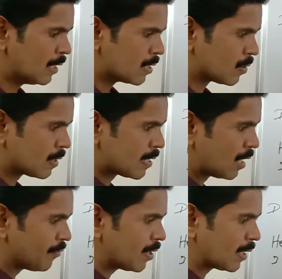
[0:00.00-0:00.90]
So the
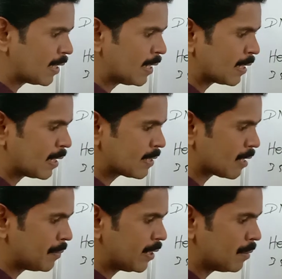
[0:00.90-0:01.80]
sulfur containing
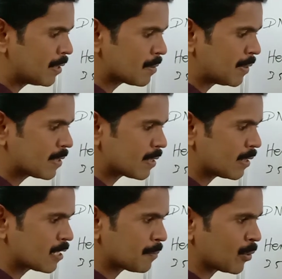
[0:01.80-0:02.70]
culture medium is mentioned
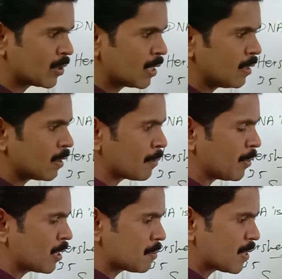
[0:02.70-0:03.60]
as protein, and the
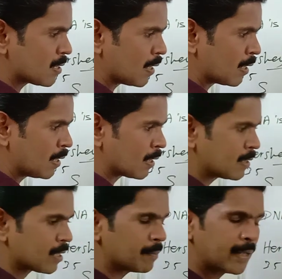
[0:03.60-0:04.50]
phosphorus containing
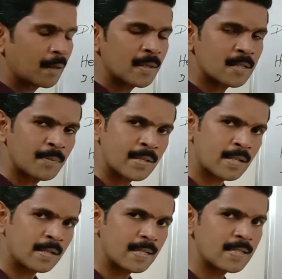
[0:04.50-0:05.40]
culture medium is
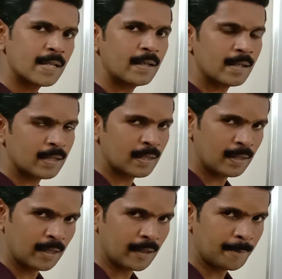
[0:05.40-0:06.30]
mentioned as
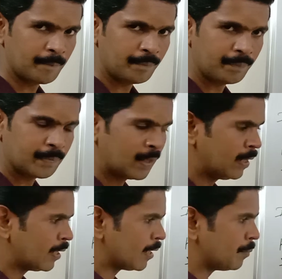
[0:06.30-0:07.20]
DNA.
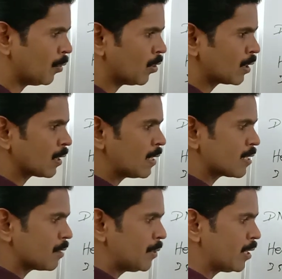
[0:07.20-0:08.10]
In both
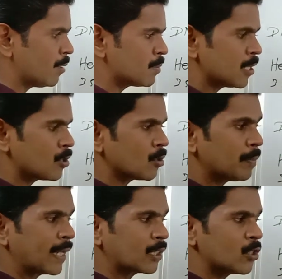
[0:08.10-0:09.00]
culture medium, T2
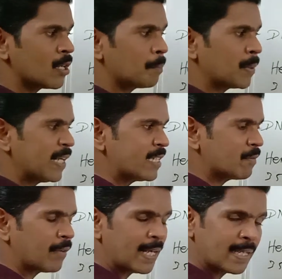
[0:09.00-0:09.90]

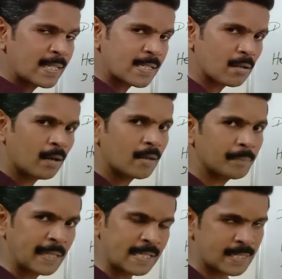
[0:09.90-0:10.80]
bacteriophage virus are
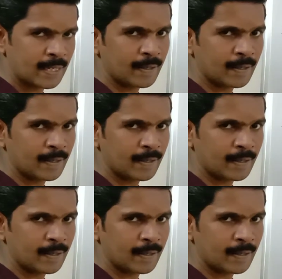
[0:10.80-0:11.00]
mixed.